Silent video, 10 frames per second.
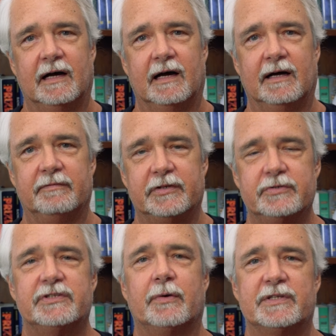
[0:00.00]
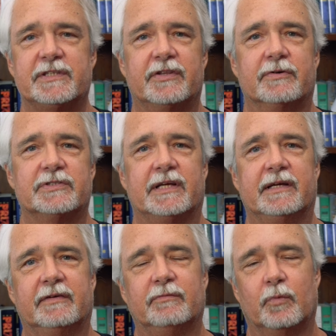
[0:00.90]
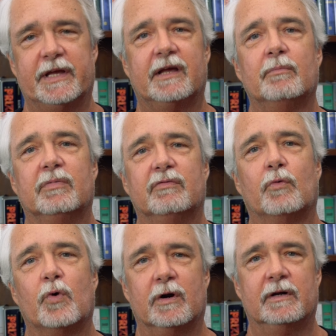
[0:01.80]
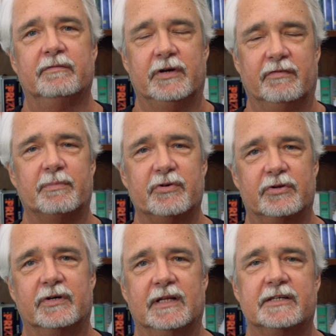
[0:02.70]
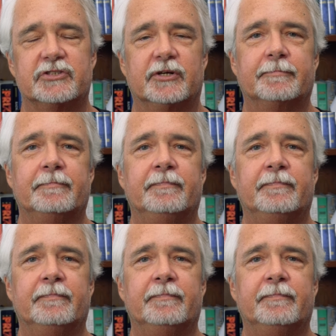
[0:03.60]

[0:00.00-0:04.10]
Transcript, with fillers: Uh, the Tuesday, Wednesday, Thursday week before the November 3rd election.